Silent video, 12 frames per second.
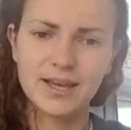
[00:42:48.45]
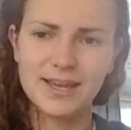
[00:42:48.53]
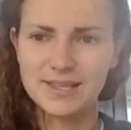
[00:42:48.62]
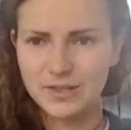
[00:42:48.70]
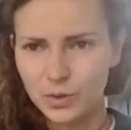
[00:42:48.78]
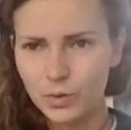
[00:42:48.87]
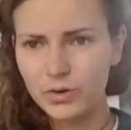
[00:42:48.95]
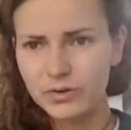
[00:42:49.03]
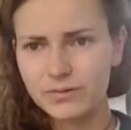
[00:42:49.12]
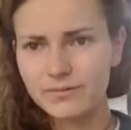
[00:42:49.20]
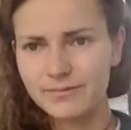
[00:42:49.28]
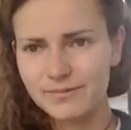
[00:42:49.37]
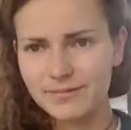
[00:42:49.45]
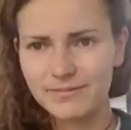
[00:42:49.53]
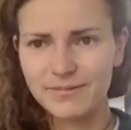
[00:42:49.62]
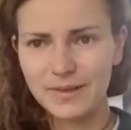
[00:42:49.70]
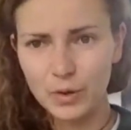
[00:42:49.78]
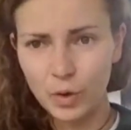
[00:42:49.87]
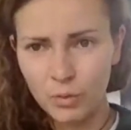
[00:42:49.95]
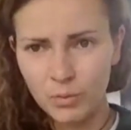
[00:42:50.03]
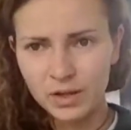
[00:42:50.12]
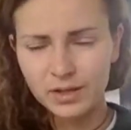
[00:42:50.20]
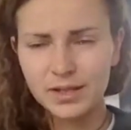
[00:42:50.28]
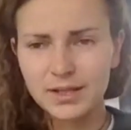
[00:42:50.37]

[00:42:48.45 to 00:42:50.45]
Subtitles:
is not normal,